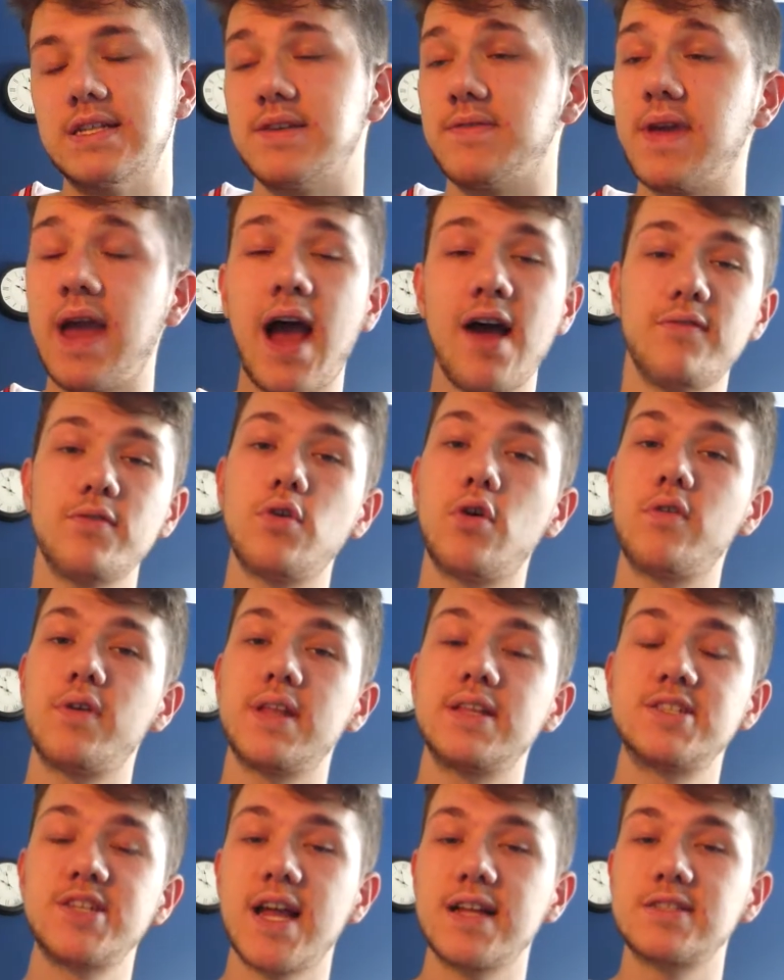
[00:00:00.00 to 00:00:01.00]
If you haven't
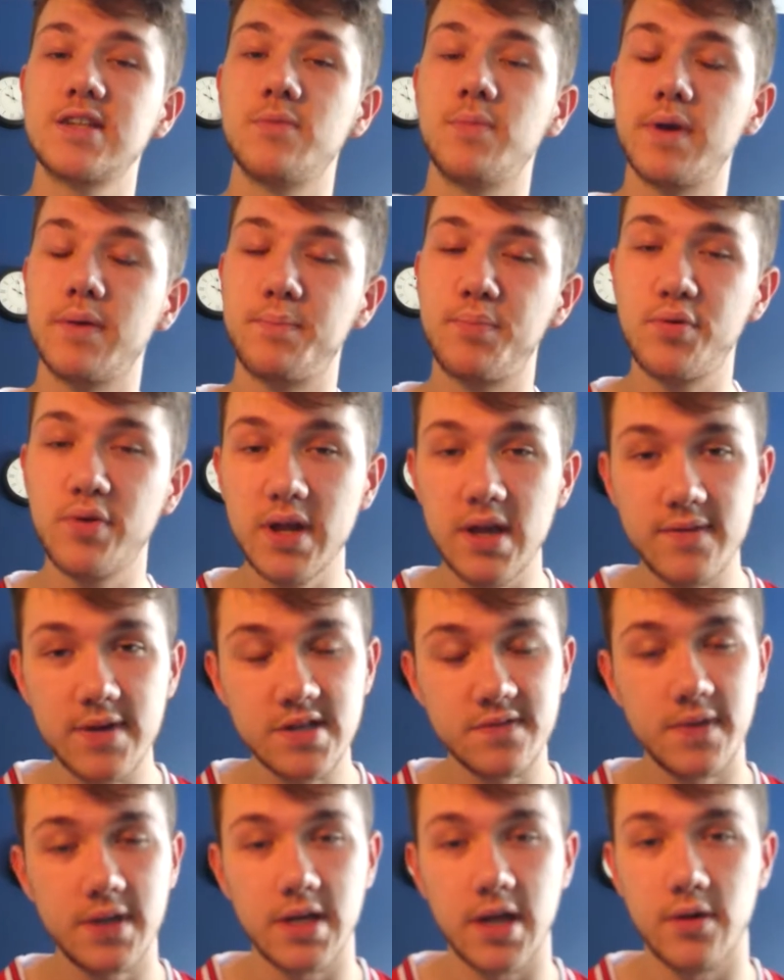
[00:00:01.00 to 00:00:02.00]
already checked out my
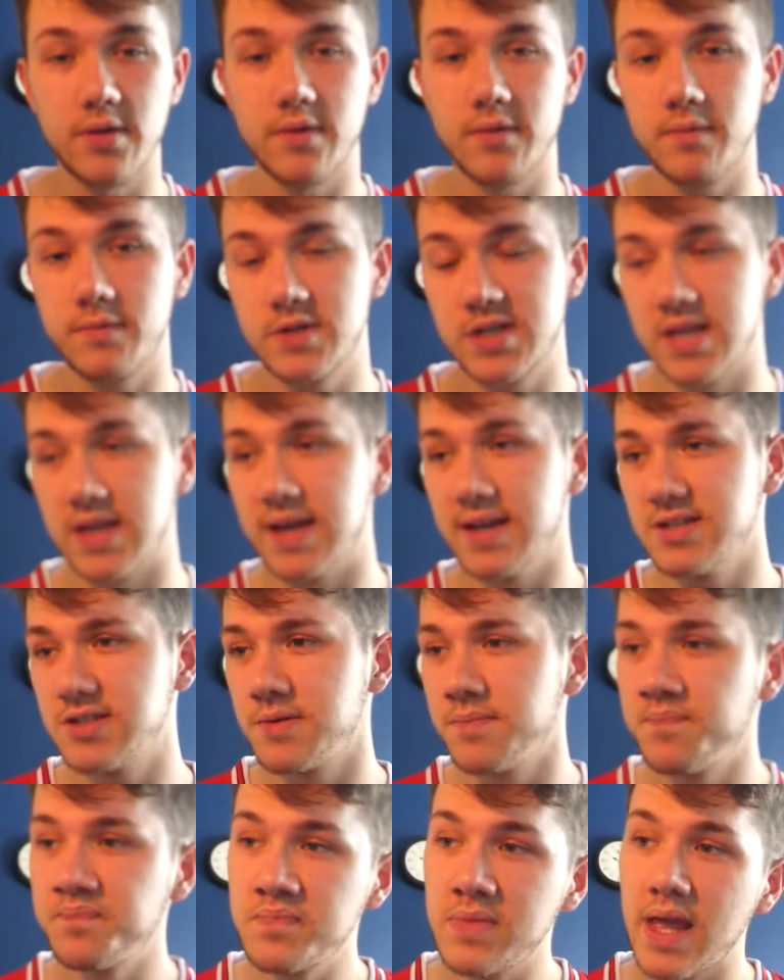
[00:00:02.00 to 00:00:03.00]
previous video to this,
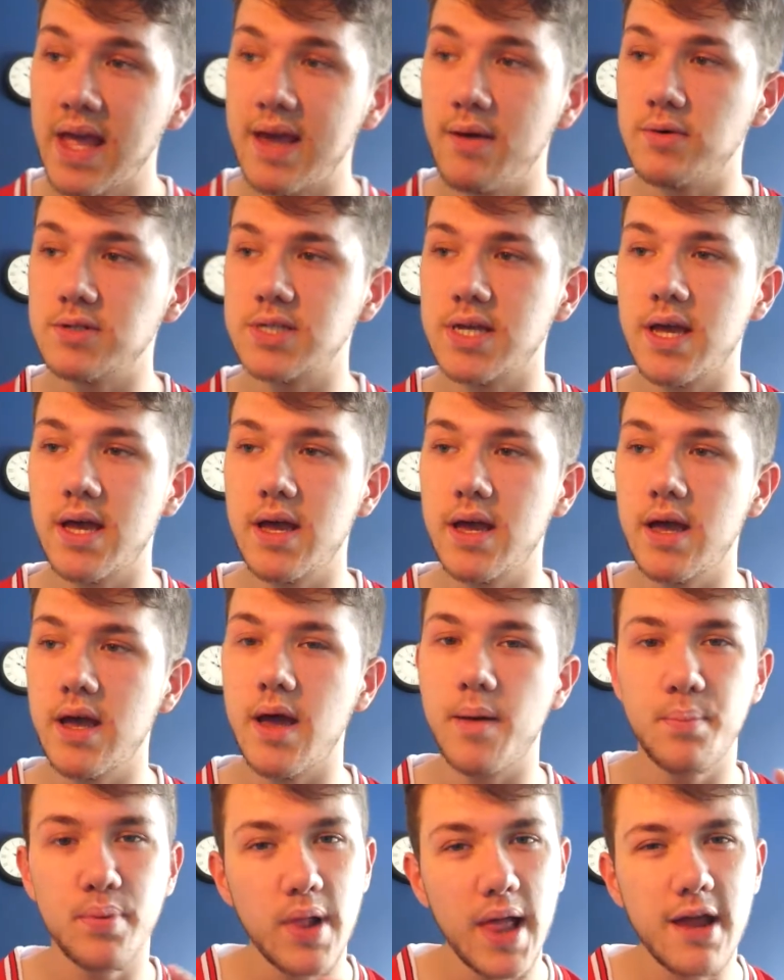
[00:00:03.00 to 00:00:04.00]
it was a
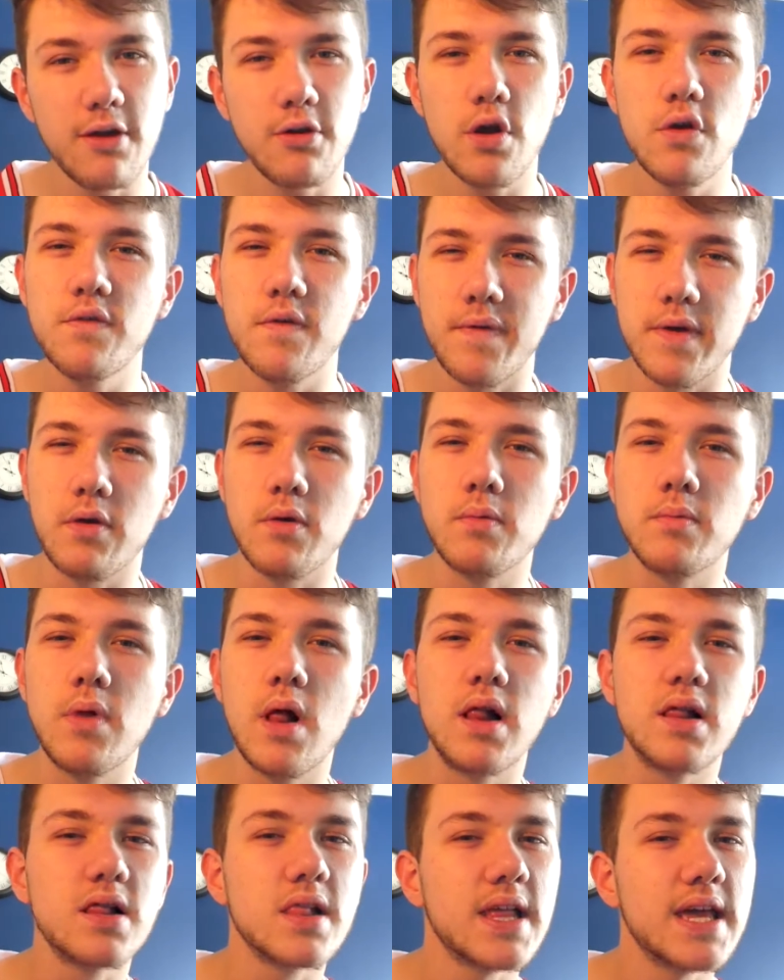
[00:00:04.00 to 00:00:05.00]
player overview on
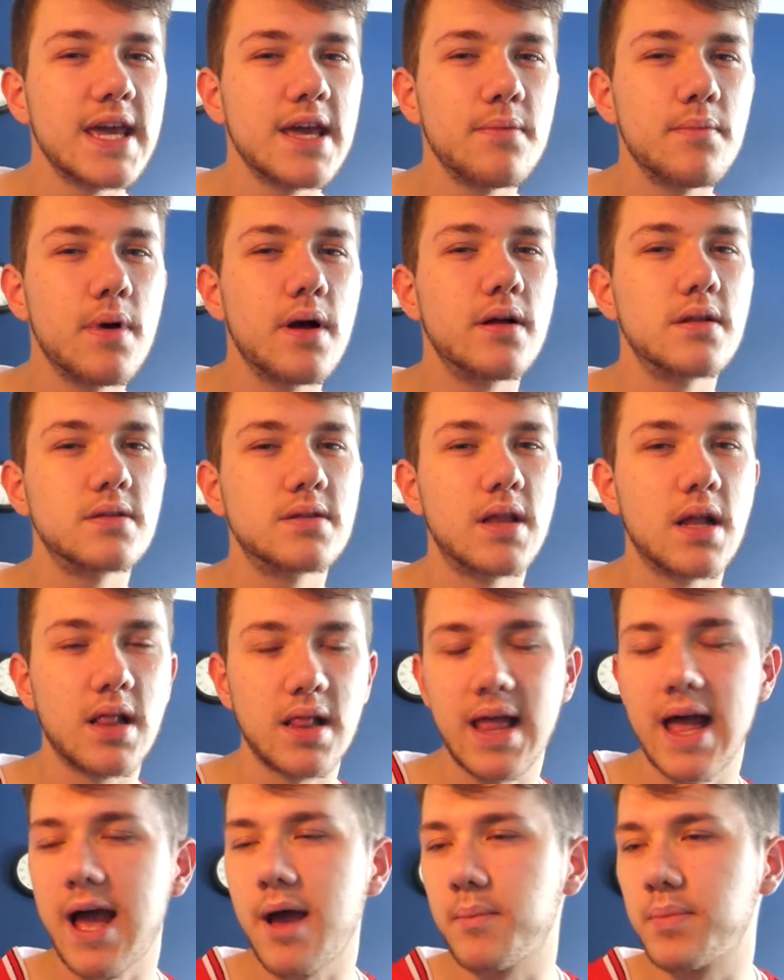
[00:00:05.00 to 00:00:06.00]
Liam
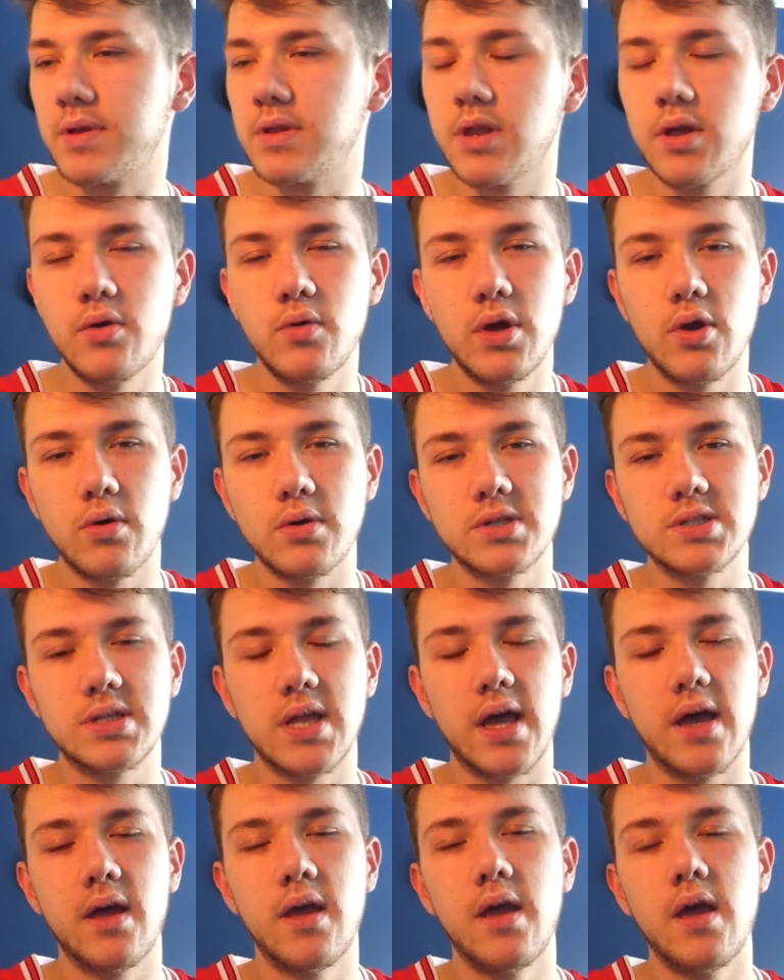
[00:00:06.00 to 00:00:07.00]
Delap, a new
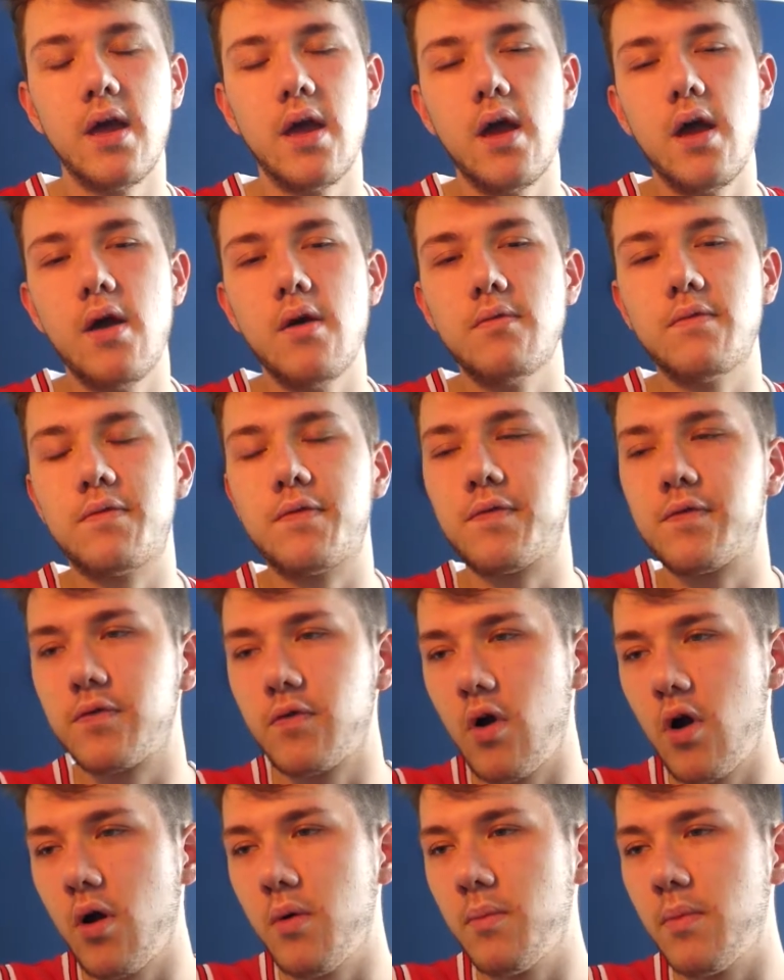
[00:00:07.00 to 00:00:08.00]
youngster
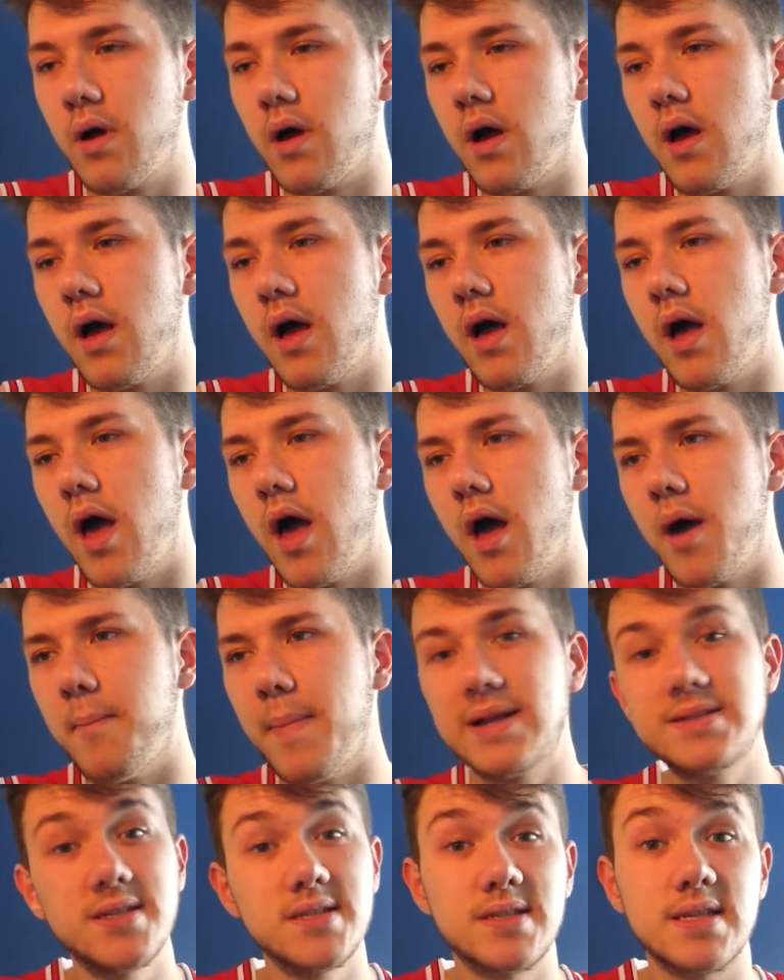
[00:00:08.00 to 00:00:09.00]
from
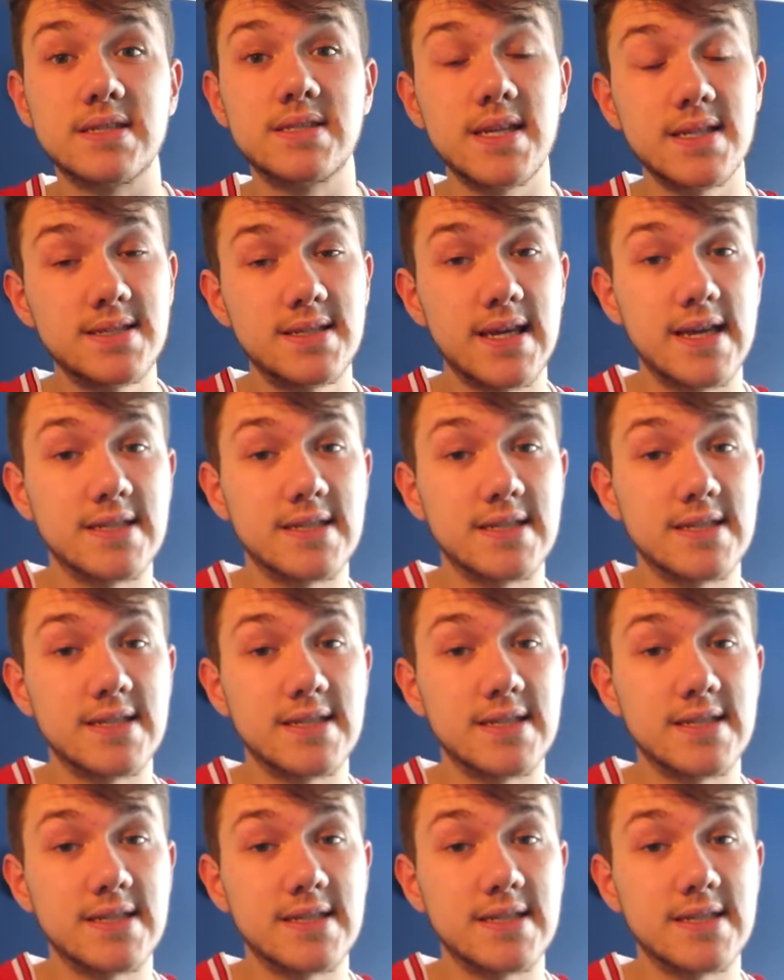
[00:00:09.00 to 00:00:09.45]
Manchester City.